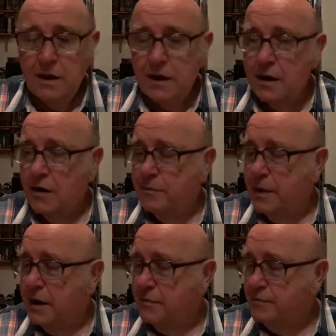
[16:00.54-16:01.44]
you know, I've
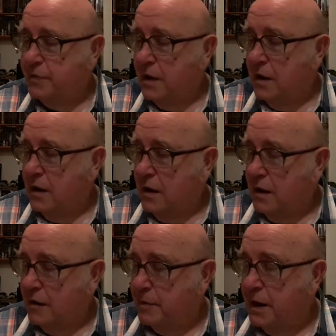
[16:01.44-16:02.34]
been
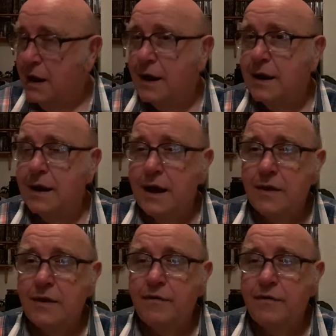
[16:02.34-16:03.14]
lucky to get the